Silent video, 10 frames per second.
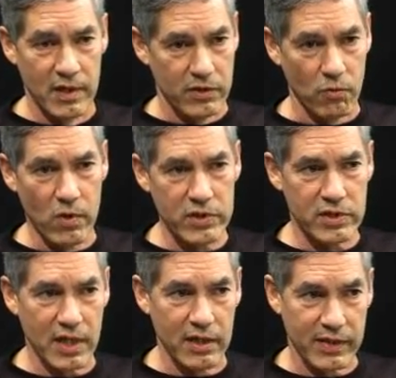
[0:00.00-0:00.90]
there was,
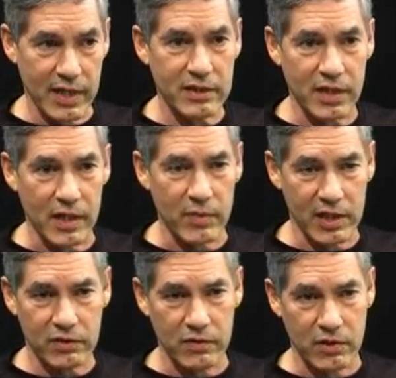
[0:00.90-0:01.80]
at that time
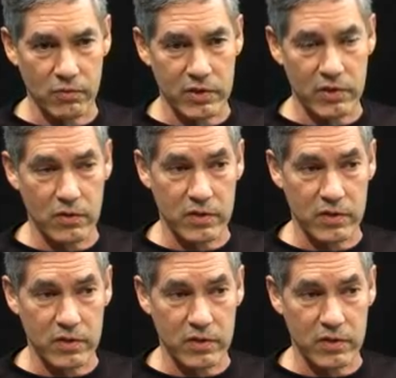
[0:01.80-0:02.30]
actually, there was no